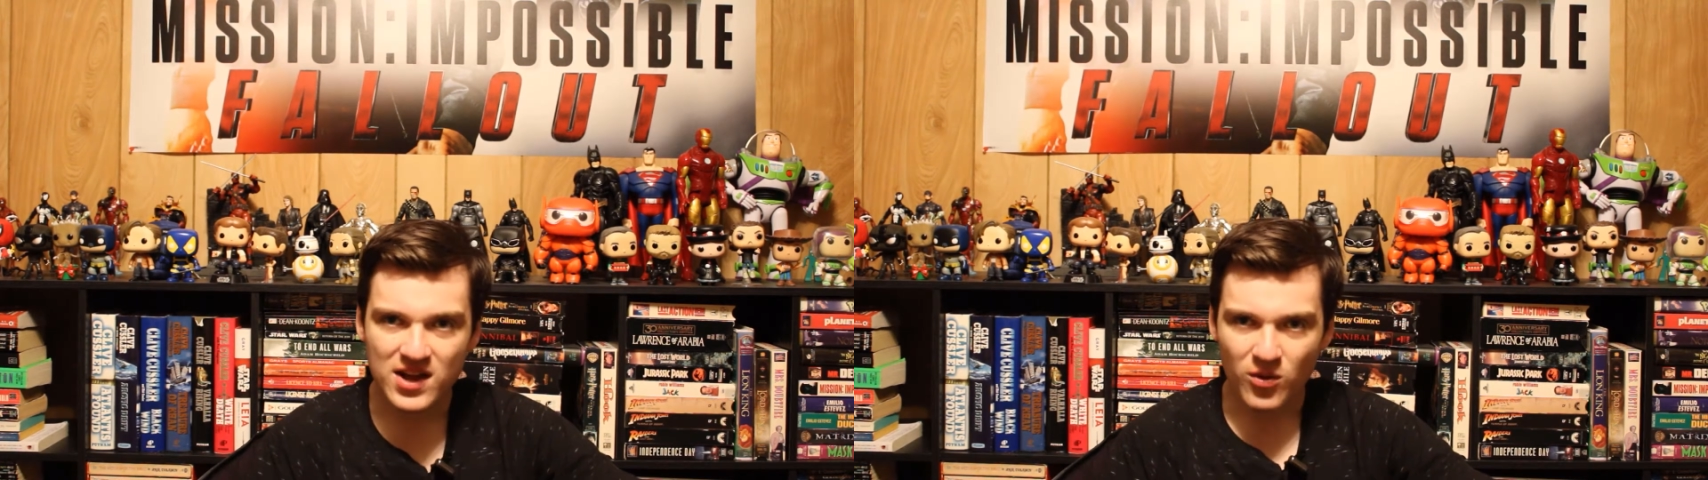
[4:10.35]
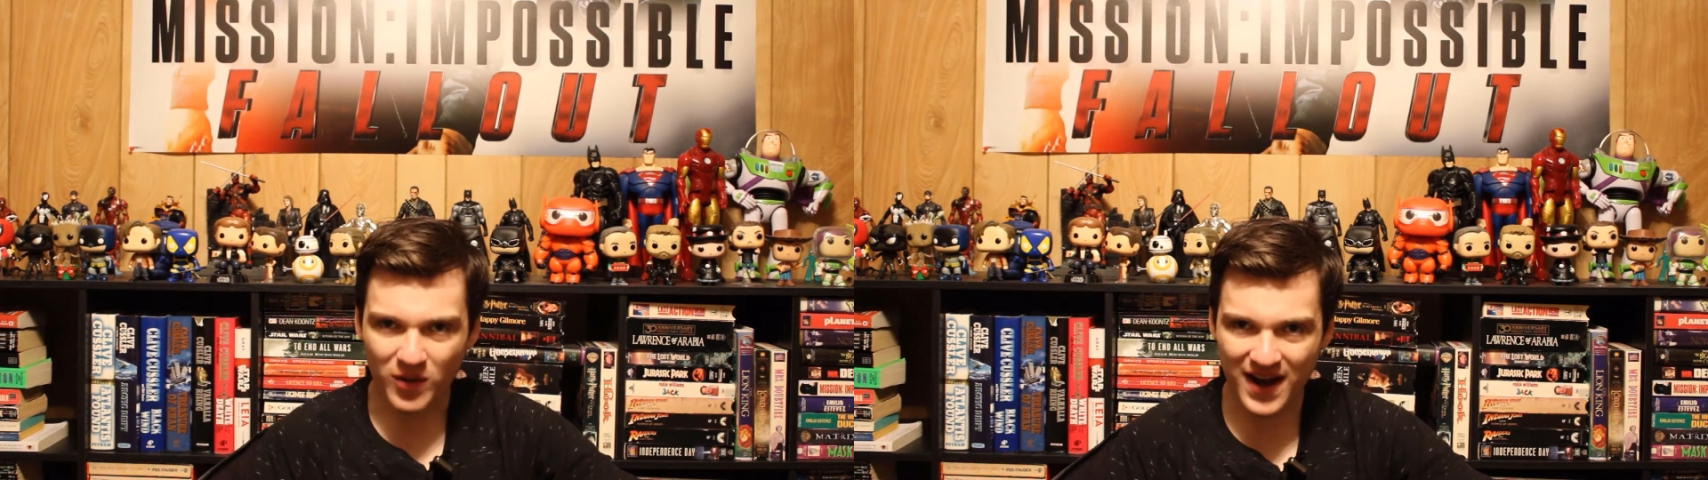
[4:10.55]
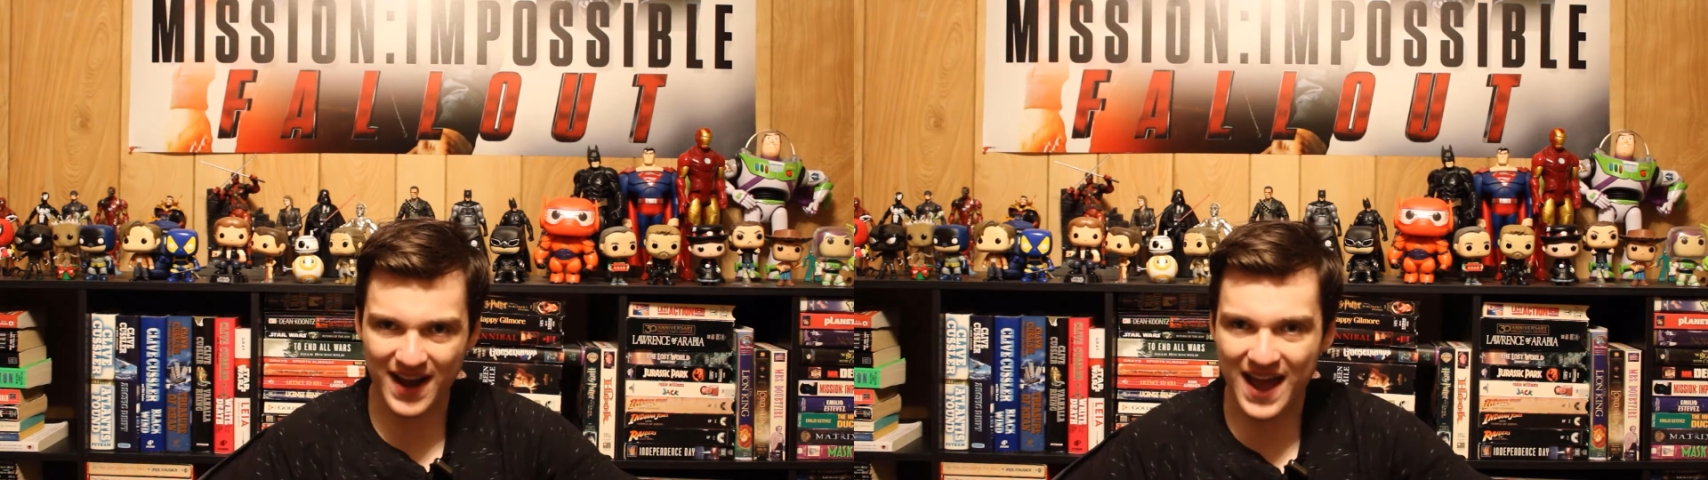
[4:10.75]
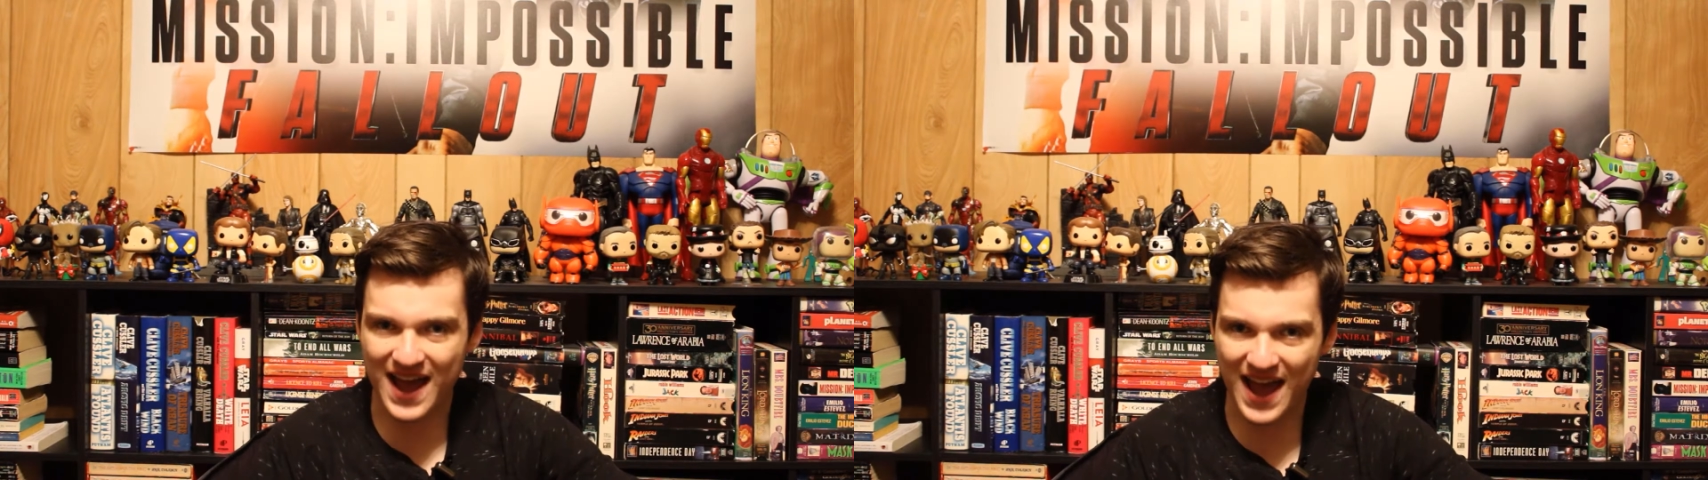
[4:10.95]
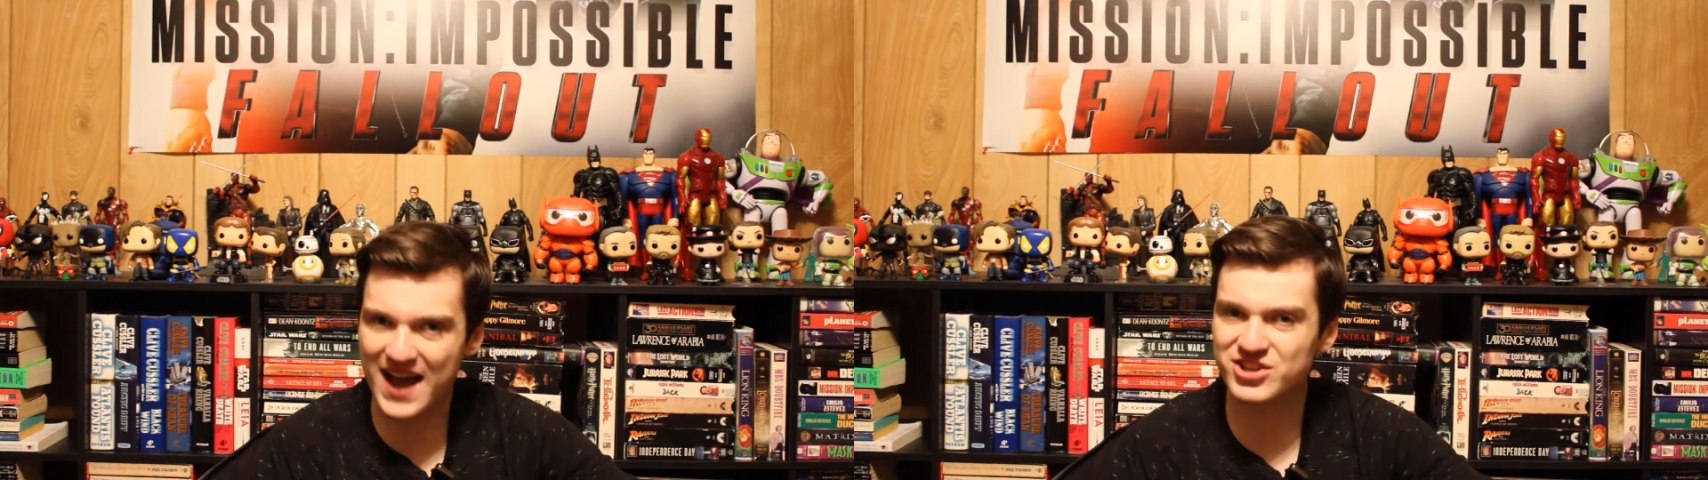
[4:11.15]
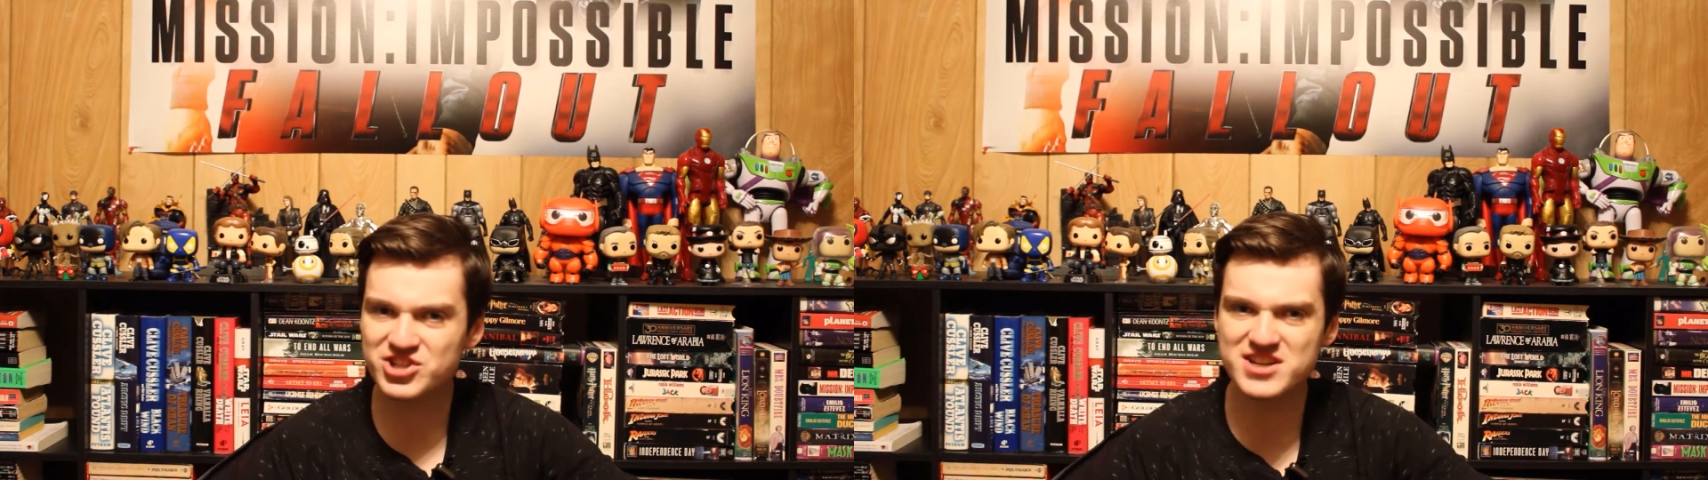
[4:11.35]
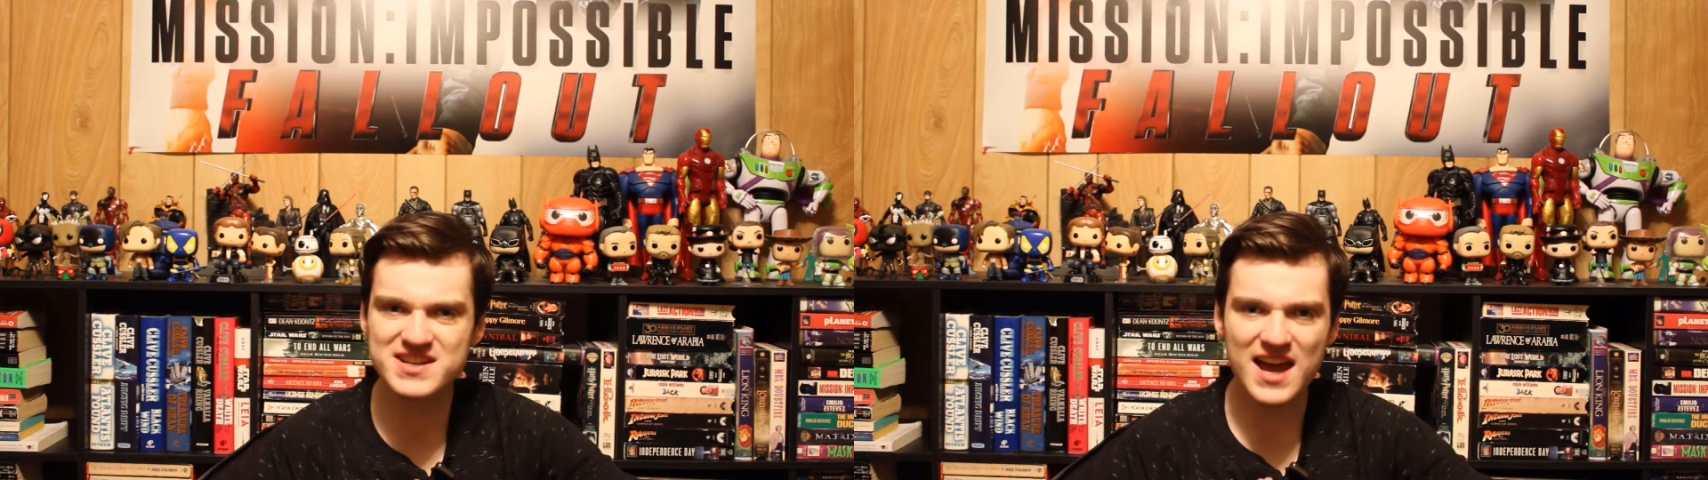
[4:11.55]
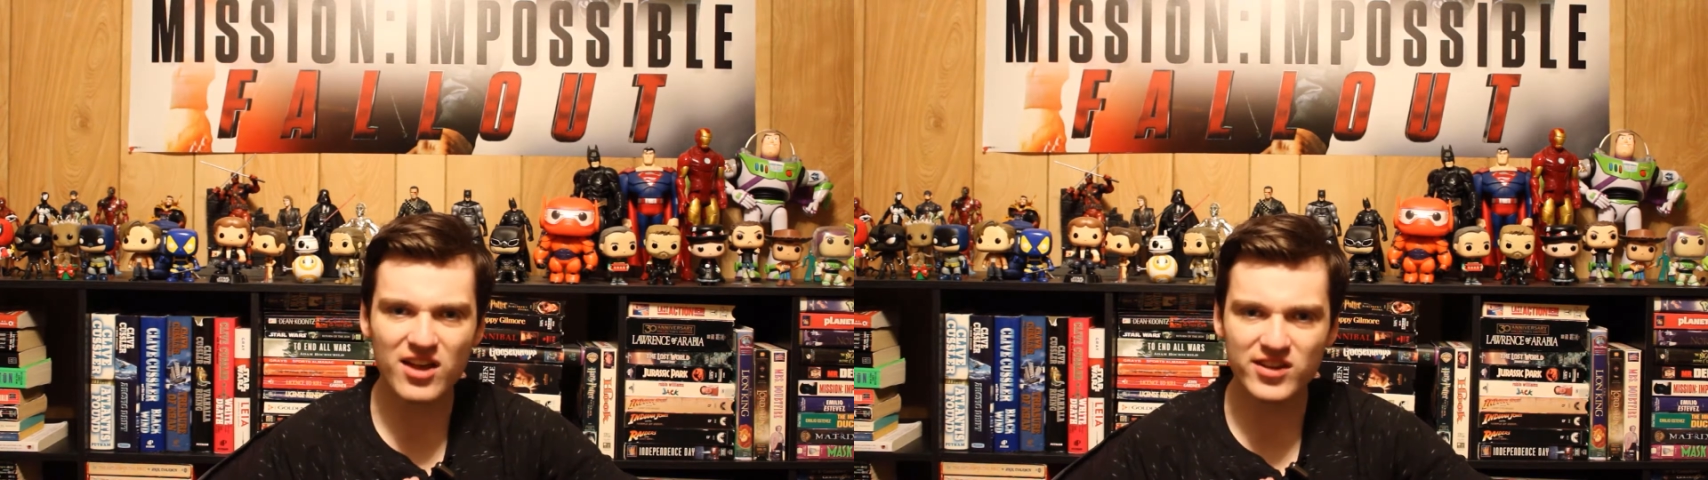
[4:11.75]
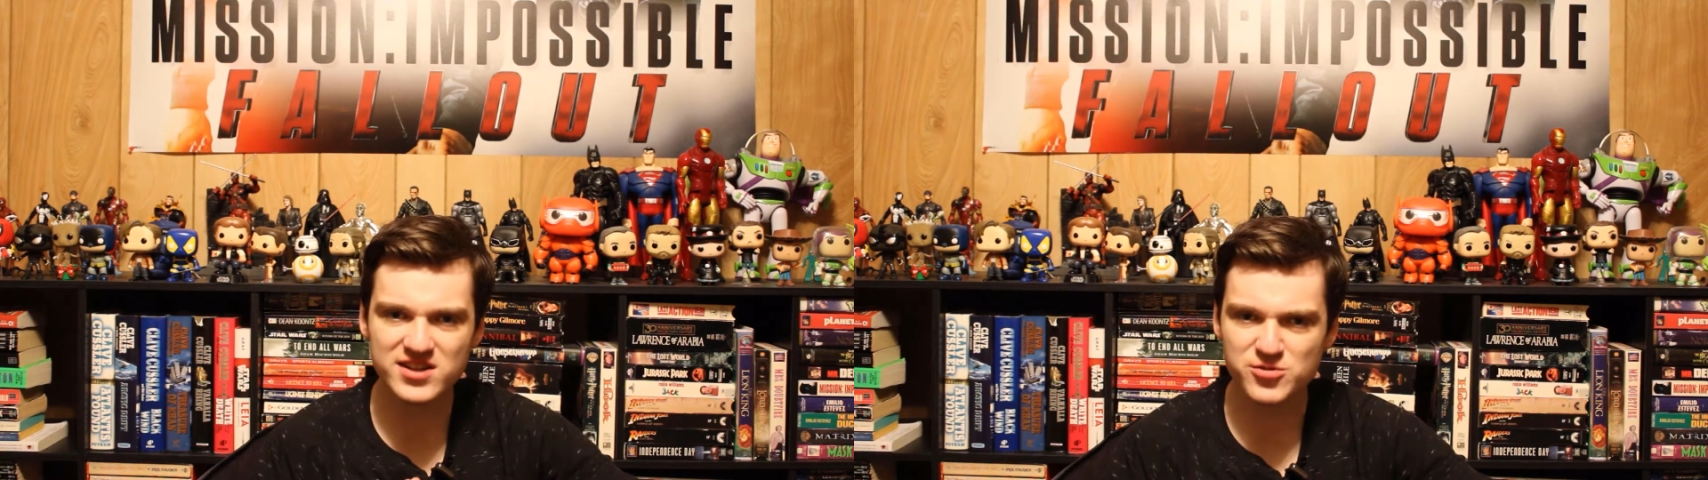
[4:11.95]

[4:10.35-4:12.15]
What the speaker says: When Ash and Dallas